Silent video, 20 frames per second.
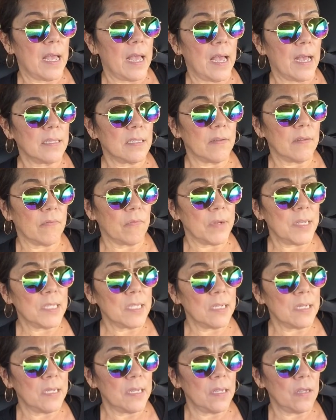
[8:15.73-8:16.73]
As of
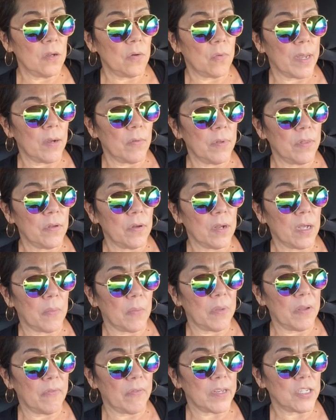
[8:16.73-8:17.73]
recently, you went with your
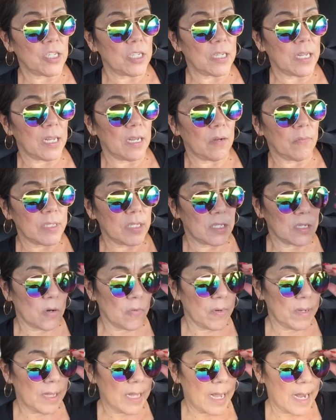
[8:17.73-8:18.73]
hubby fishing and it was so
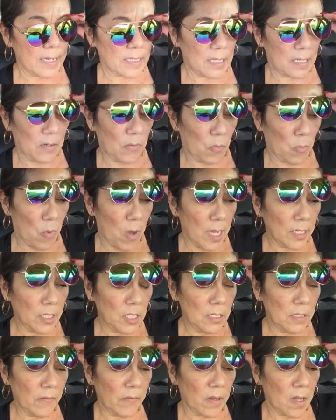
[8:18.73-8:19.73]
relaxing
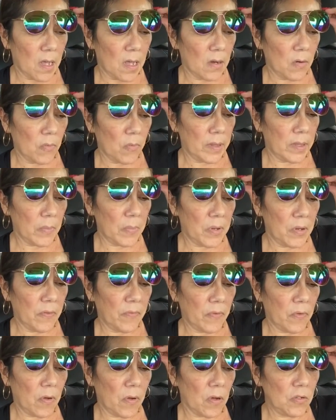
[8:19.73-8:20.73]
watching the vlog with the
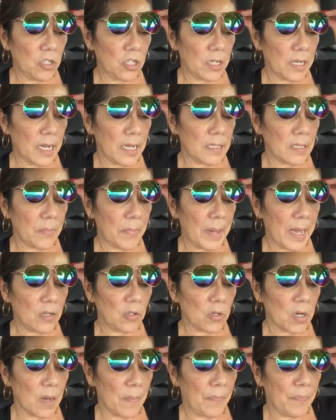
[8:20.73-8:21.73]
beautiful ocean as a
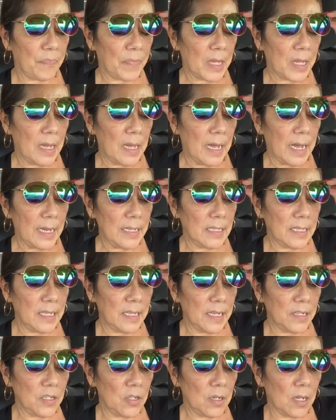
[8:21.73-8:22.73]
backdrop. I see
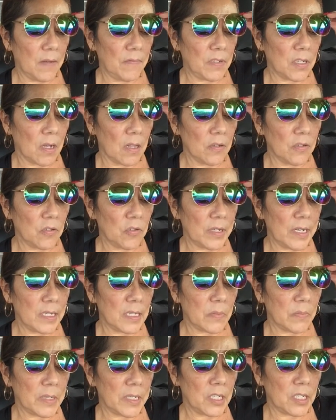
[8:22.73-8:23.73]
that you love Dollar Tree
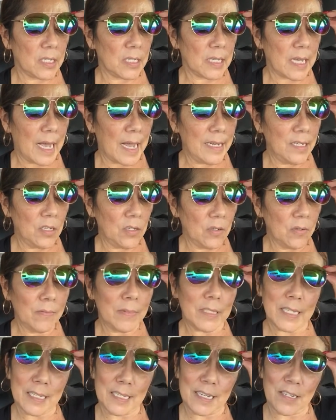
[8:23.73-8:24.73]
as much as I do.
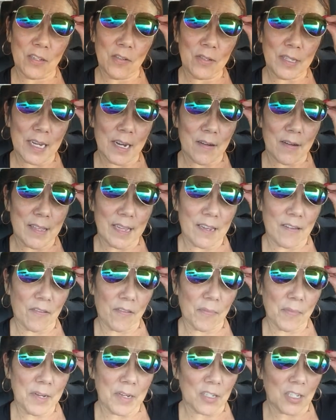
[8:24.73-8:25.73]
Yes, I do, Terry. Thank
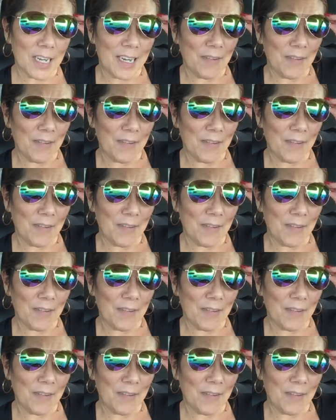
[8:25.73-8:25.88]
you very much